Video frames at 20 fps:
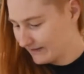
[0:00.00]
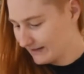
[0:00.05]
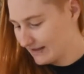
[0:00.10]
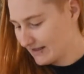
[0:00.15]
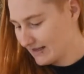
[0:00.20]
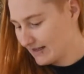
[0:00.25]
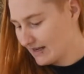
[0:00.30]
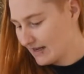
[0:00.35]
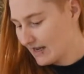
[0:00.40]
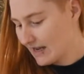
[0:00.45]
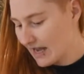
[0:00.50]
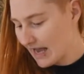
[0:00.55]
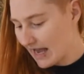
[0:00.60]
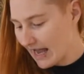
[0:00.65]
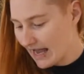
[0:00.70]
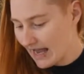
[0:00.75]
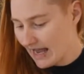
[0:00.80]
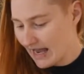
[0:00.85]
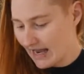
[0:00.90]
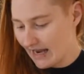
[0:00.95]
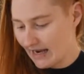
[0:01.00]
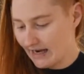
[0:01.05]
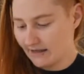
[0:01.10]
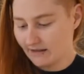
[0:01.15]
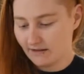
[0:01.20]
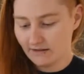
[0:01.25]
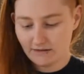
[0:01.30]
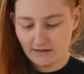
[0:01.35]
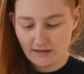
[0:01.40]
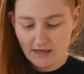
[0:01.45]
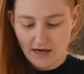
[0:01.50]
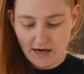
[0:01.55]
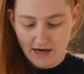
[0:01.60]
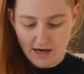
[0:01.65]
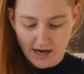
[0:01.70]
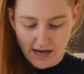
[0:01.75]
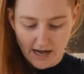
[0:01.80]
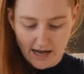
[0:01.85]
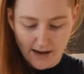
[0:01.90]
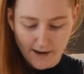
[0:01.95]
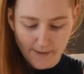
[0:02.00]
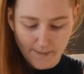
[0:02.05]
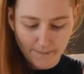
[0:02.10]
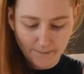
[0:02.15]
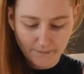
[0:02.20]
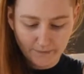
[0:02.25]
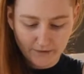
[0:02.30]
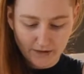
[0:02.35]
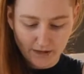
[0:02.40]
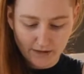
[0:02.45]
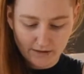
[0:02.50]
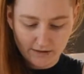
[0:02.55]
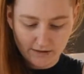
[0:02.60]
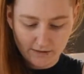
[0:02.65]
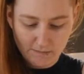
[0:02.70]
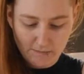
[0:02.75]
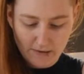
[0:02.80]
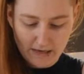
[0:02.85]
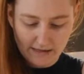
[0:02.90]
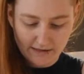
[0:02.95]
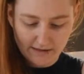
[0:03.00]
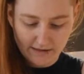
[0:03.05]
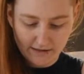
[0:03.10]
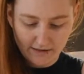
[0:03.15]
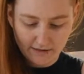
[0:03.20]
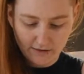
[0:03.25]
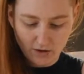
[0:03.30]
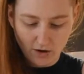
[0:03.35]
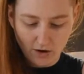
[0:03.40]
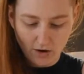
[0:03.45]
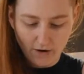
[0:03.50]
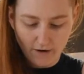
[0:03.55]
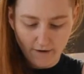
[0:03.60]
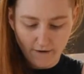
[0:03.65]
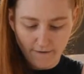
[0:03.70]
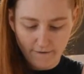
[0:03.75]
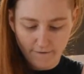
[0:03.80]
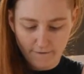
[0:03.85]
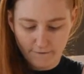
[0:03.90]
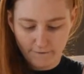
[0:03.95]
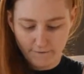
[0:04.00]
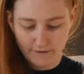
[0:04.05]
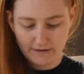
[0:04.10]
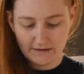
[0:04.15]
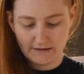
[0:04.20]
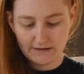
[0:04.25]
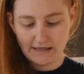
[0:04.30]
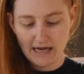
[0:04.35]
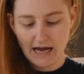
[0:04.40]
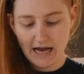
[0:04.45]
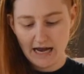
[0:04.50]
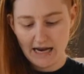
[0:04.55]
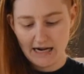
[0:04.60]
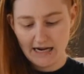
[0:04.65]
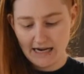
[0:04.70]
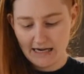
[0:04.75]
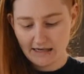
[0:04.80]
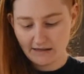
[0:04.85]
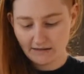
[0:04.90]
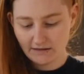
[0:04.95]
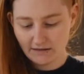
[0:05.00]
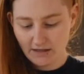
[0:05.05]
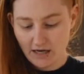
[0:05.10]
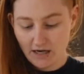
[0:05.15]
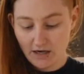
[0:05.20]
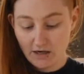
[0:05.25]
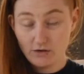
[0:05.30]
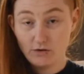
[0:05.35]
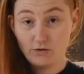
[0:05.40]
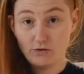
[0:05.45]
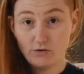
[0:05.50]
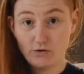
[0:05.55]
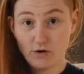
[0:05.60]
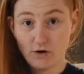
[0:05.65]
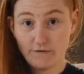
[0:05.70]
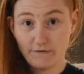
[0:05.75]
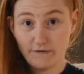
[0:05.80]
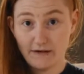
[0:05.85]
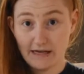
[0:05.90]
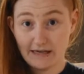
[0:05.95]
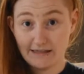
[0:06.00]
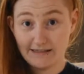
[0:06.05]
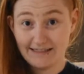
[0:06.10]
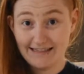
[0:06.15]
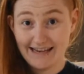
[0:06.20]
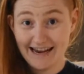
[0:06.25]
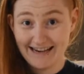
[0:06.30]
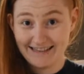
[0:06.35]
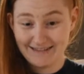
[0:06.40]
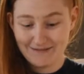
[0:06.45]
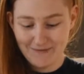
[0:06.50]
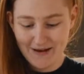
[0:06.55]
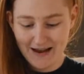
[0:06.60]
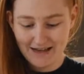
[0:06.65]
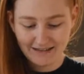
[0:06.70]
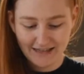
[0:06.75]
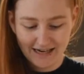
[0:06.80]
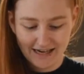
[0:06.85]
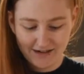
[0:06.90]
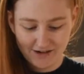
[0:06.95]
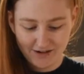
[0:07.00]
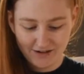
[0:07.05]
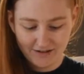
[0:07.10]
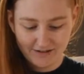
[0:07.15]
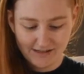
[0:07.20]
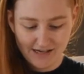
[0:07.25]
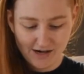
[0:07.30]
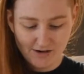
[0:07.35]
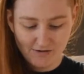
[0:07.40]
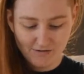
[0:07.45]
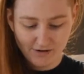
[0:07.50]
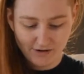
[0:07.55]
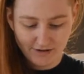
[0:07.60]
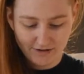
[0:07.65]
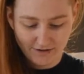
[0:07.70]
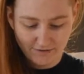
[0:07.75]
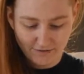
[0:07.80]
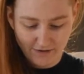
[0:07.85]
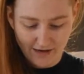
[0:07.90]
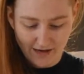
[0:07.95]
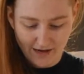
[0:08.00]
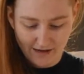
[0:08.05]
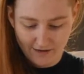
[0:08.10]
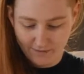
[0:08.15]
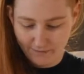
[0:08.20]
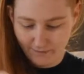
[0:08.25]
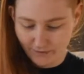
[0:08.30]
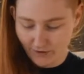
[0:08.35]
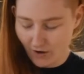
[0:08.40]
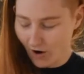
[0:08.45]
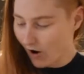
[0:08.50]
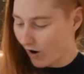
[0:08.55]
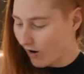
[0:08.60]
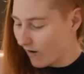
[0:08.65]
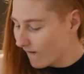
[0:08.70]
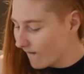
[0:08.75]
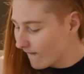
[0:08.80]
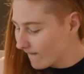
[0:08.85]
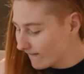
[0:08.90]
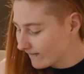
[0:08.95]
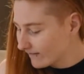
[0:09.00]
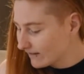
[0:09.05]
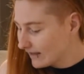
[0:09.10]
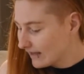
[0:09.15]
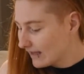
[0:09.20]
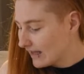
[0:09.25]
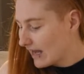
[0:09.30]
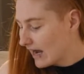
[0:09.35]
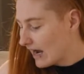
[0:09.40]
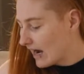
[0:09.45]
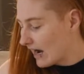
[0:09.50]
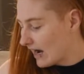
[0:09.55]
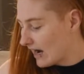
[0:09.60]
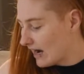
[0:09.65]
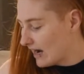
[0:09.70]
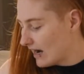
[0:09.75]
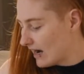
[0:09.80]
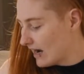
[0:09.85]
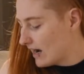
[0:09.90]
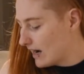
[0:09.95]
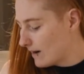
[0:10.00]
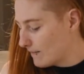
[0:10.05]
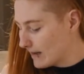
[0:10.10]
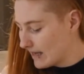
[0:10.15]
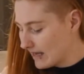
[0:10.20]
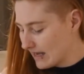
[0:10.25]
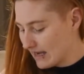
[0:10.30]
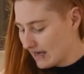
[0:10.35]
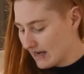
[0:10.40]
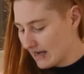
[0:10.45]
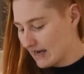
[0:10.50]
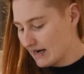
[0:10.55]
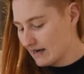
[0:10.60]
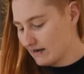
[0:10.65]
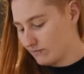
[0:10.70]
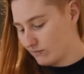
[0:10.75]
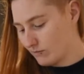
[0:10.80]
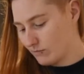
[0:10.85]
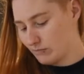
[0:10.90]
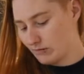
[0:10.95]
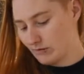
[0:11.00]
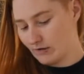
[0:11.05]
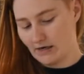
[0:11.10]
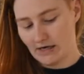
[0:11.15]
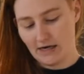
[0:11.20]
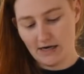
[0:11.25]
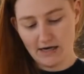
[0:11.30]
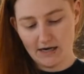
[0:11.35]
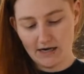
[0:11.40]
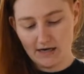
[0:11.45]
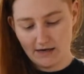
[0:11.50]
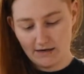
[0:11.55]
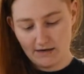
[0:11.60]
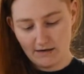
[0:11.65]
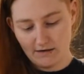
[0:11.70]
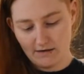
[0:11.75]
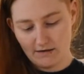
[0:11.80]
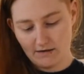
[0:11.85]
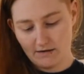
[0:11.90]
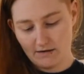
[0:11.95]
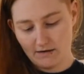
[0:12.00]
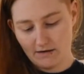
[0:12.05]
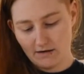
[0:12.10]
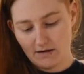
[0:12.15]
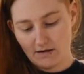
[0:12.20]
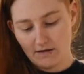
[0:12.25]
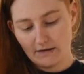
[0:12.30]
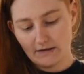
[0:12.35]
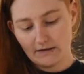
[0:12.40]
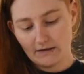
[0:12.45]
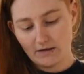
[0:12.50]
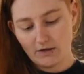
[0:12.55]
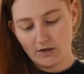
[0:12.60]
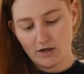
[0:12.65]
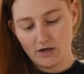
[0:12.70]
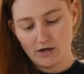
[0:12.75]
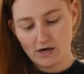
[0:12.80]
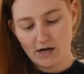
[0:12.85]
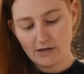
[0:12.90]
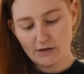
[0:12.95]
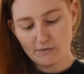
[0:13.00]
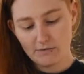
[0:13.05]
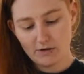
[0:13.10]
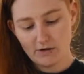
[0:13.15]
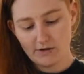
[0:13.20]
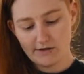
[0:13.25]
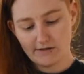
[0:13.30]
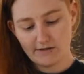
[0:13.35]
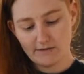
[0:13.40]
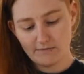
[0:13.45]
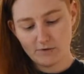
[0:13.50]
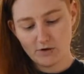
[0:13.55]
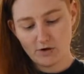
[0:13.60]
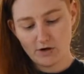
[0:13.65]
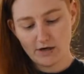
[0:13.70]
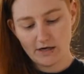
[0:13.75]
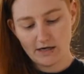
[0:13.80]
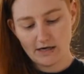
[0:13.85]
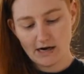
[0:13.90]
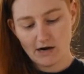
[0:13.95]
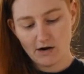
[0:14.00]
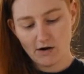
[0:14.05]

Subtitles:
powder, and some pieces of star anise. Don't forget to take them out later because they're gross if you eat them whole. And we'll put in, you can either use some coconut